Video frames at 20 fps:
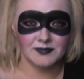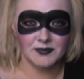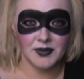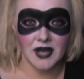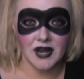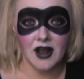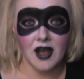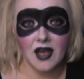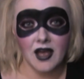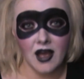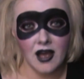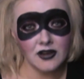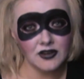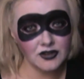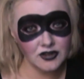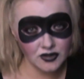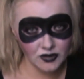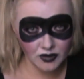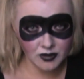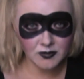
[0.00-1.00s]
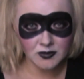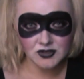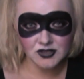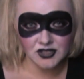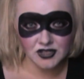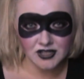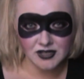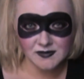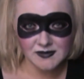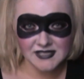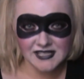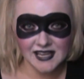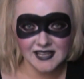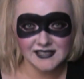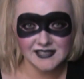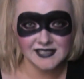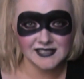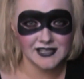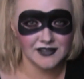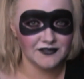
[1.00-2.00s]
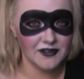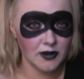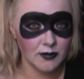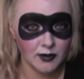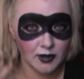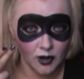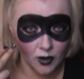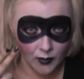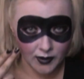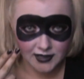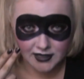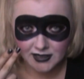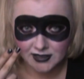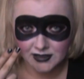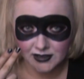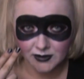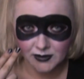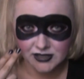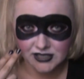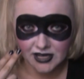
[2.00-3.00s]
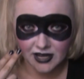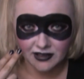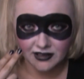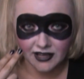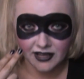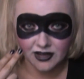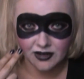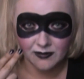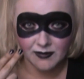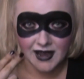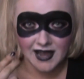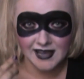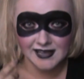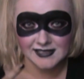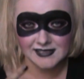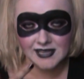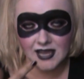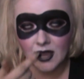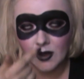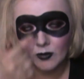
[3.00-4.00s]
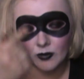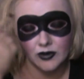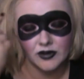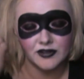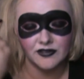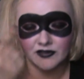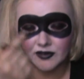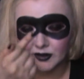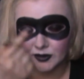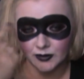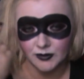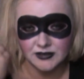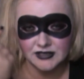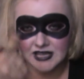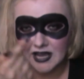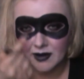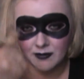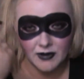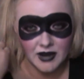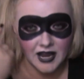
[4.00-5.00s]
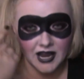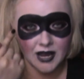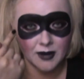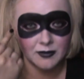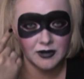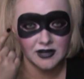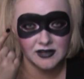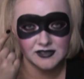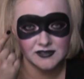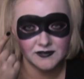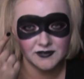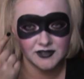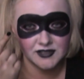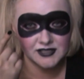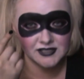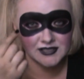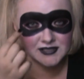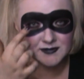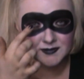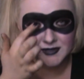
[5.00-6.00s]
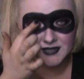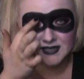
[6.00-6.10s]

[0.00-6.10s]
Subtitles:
But under normal circumstances, if I were going to do a gel liner mask, I would have glued down my eyebrows first.